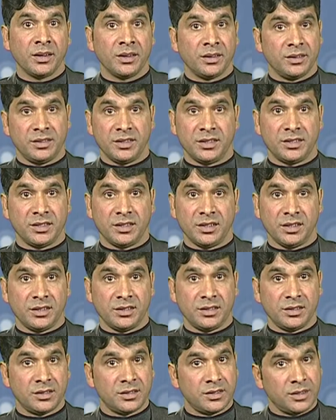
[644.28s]
This
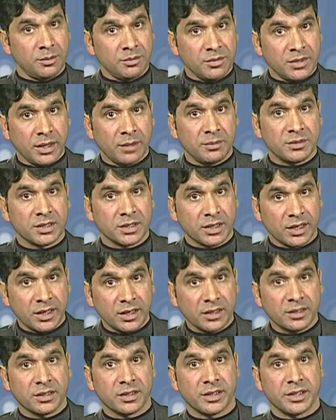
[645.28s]
stage is sometimes
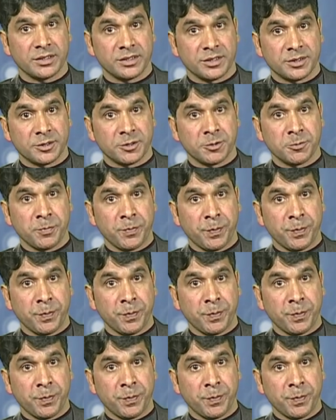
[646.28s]
characterized